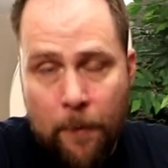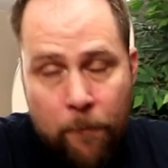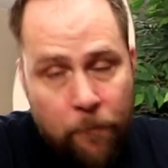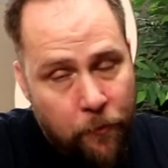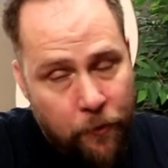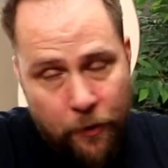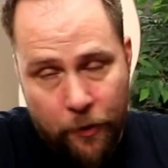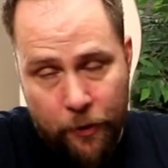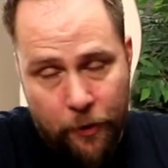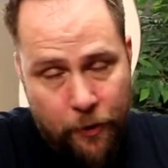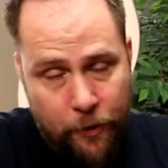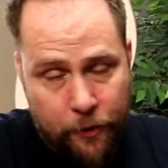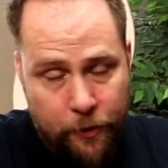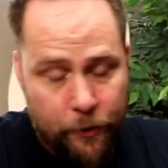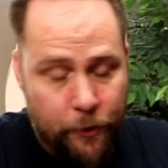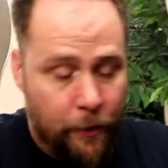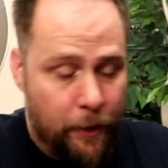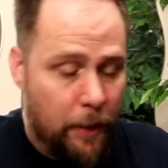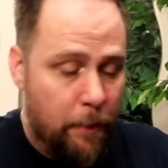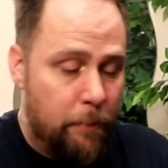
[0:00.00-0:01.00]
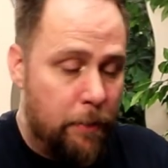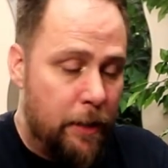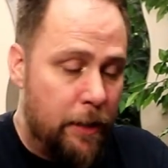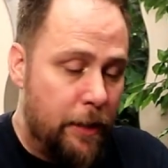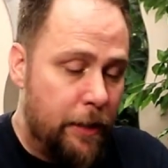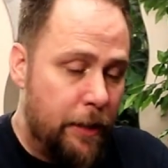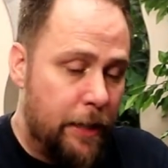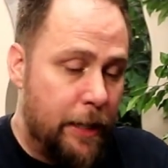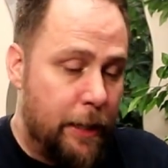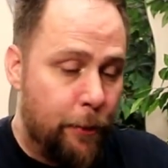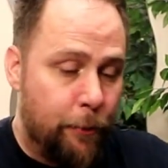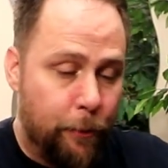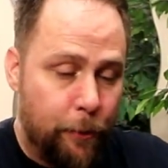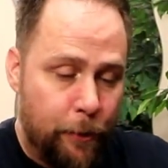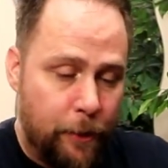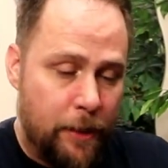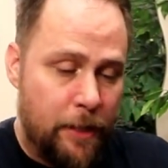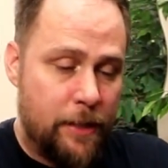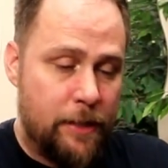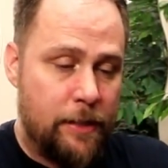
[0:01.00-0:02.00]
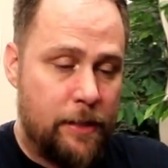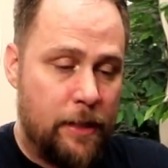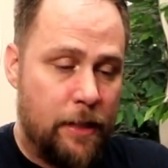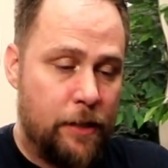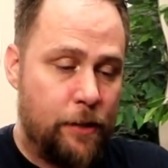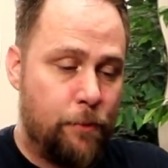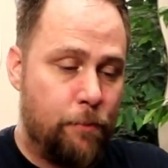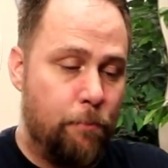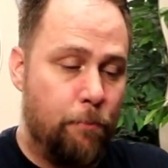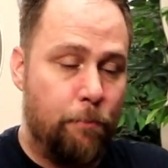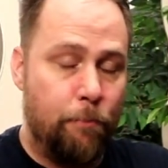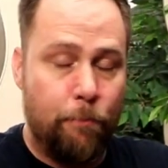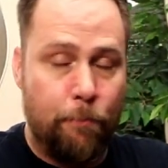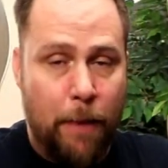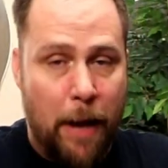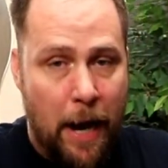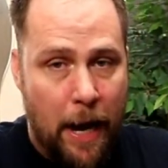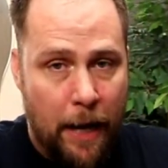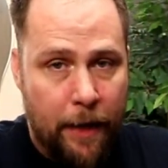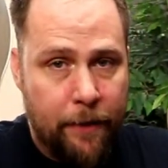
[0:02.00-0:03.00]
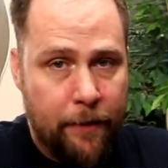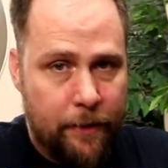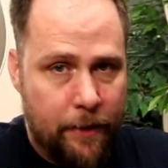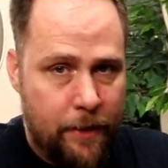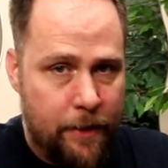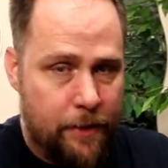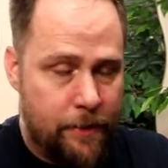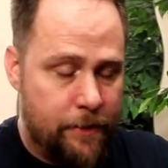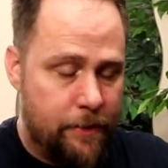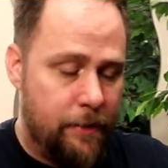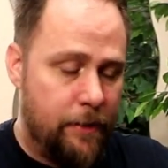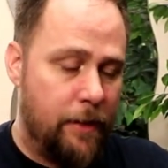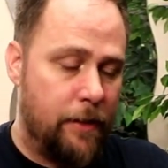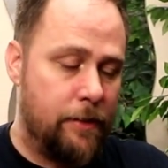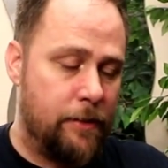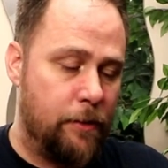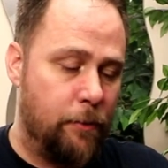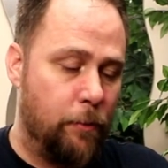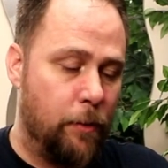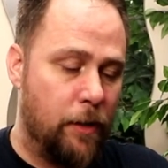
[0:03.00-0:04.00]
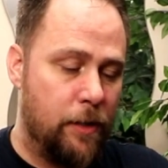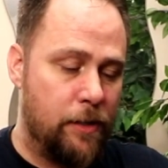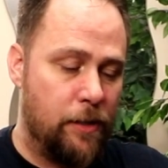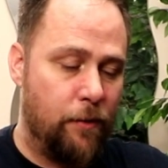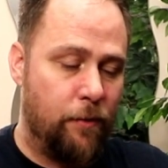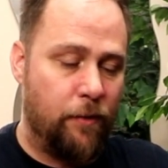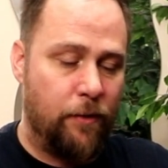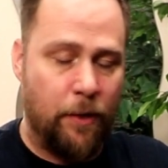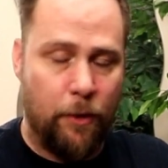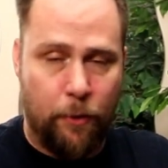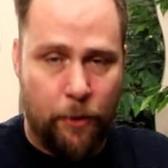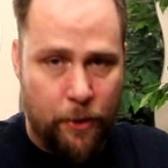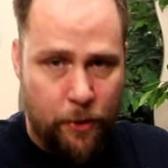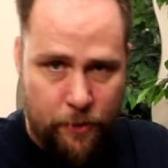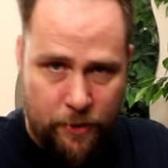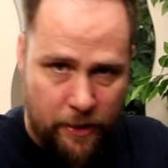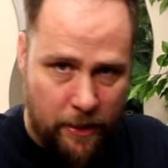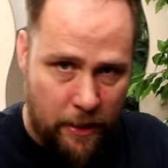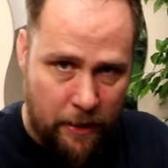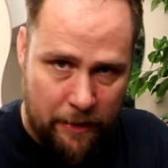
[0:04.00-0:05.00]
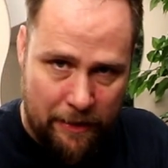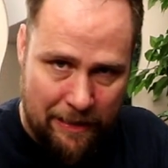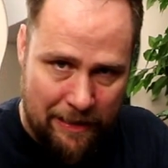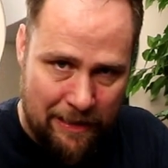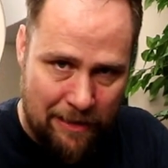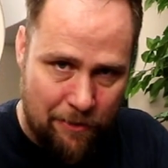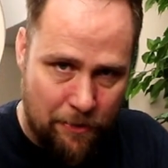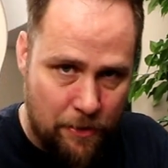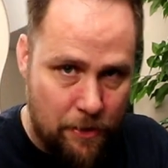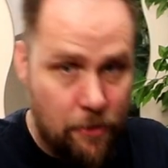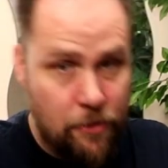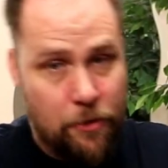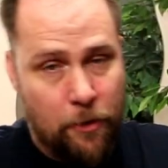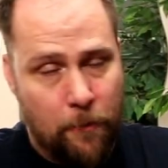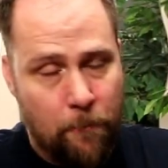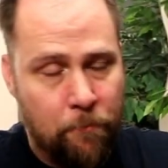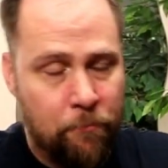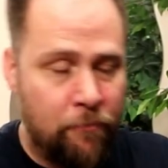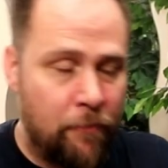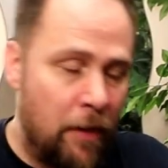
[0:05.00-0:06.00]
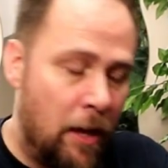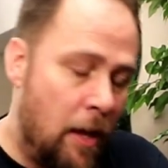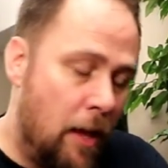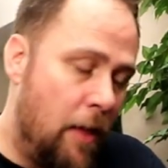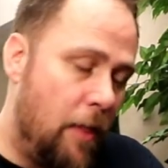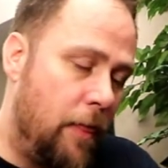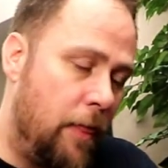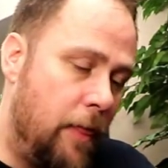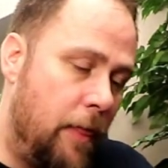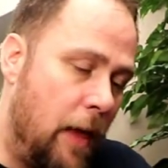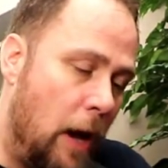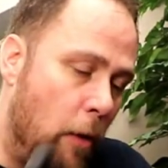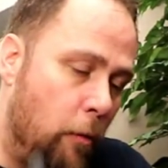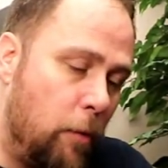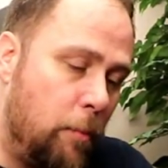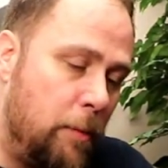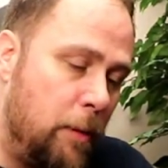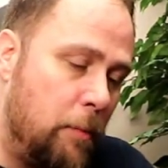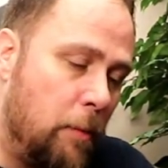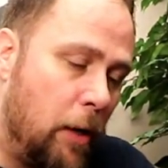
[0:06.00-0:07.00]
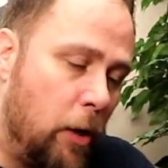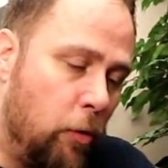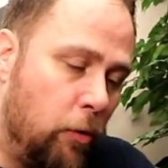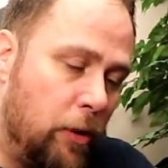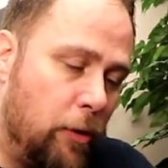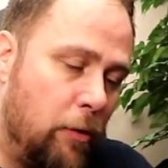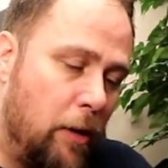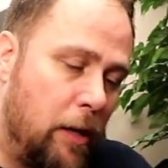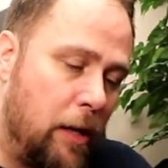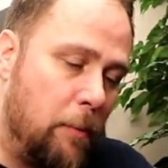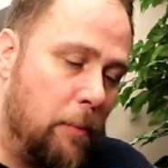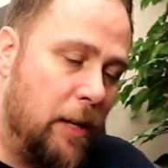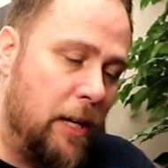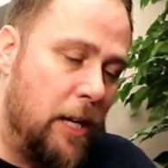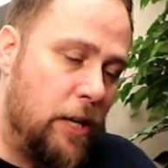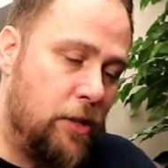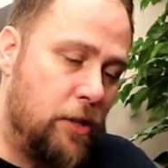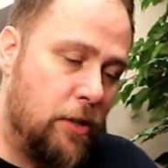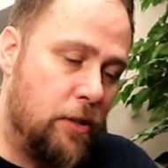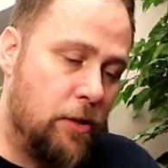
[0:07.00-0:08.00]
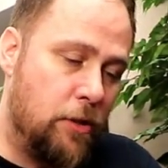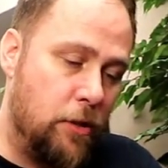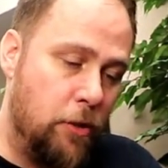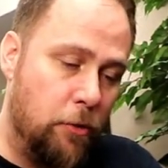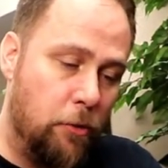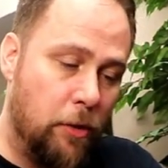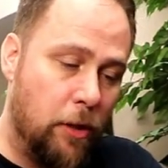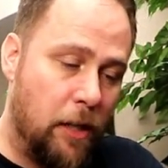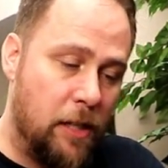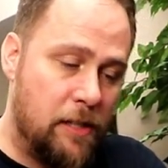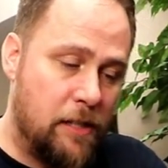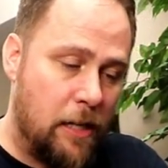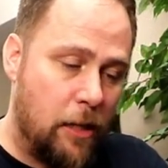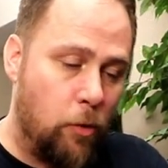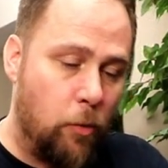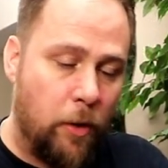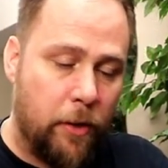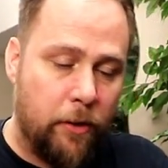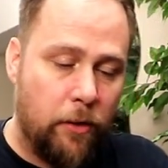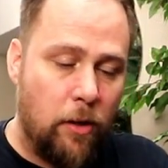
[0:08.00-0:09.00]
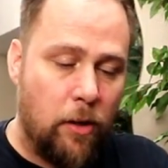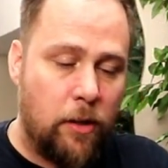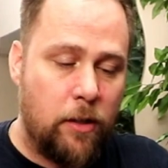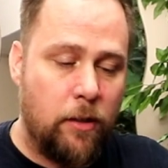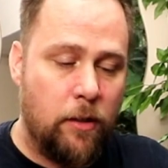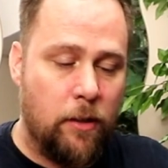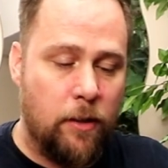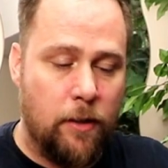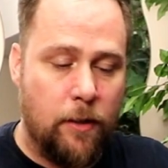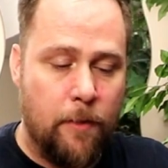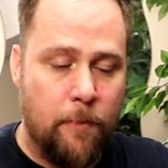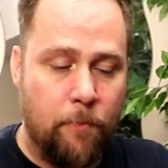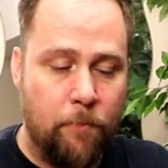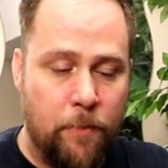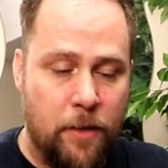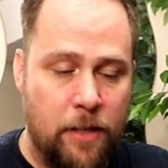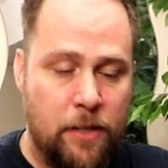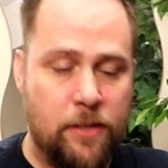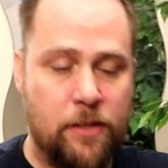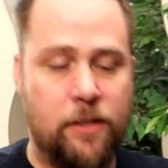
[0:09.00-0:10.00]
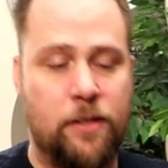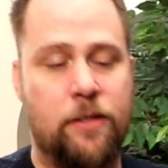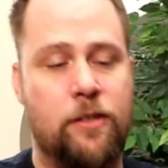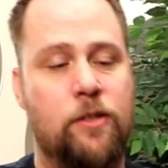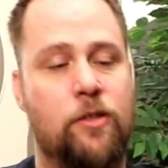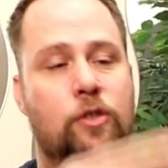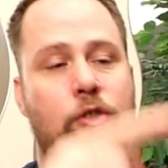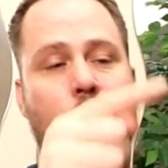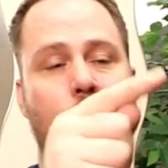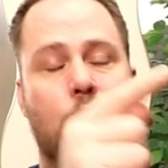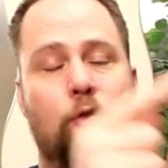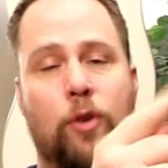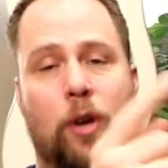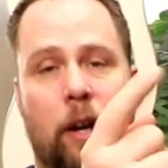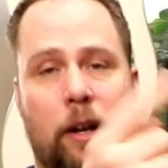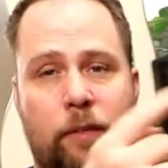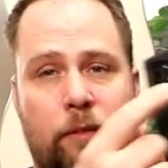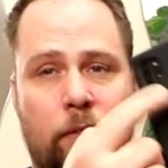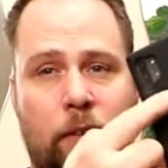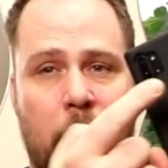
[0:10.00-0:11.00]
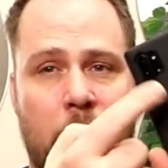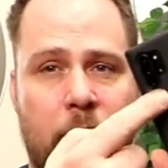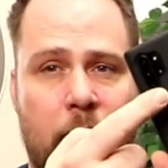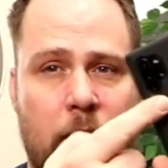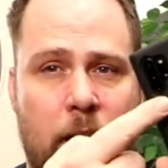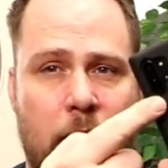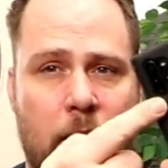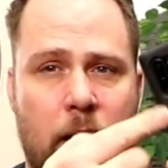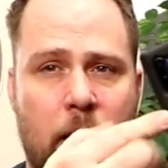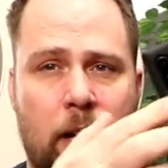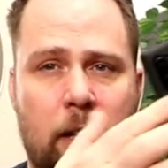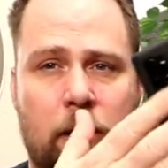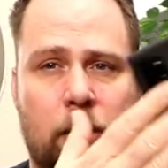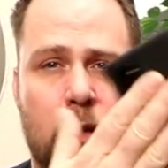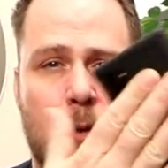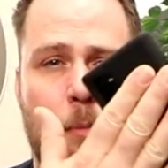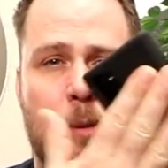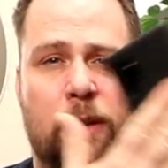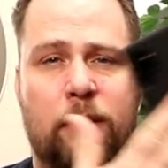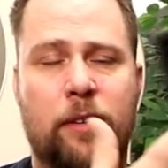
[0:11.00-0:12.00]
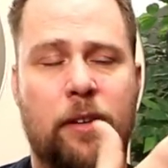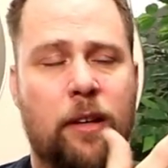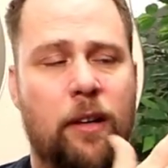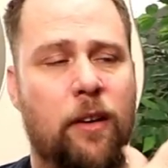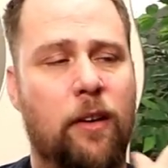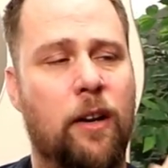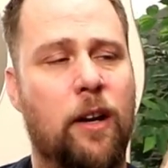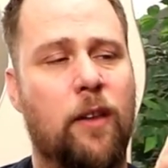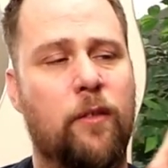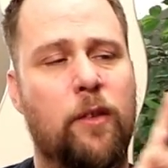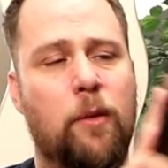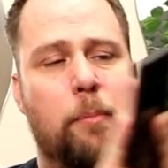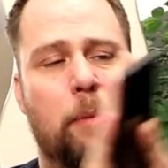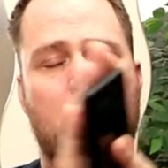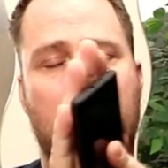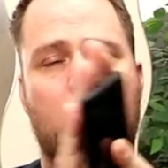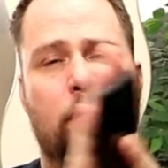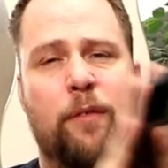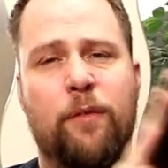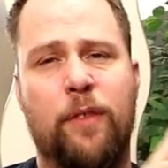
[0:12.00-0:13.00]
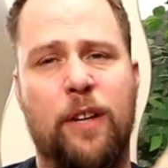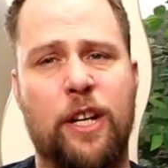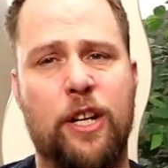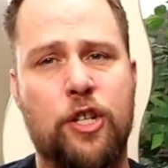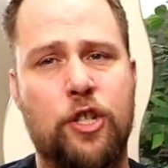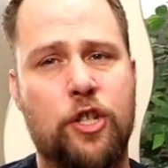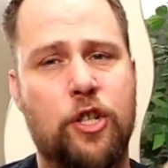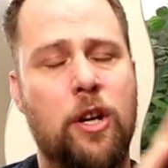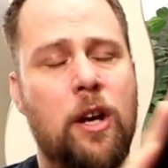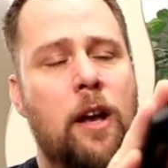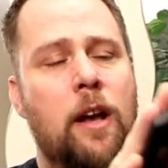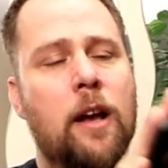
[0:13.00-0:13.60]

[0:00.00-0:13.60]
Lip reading: They're going to be equally as mad as it was if they were using anything else. So that would be my only recommendations to you guys at Quadlock, is try and find a little bit of a better finish,